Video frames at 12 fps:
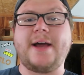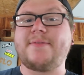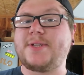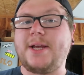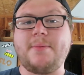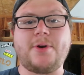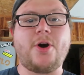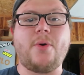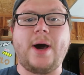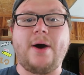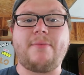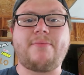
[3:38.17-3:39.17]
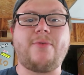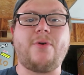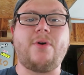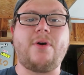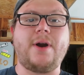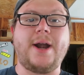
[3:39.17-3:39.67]
I've seen them go out
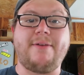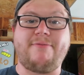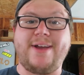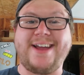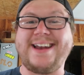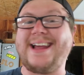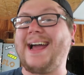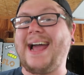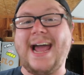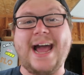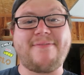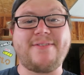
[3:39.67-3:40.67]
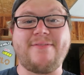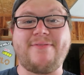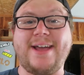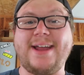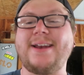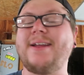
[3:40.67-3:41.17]
for an event, a half an
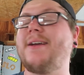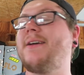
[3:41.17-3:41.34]
event,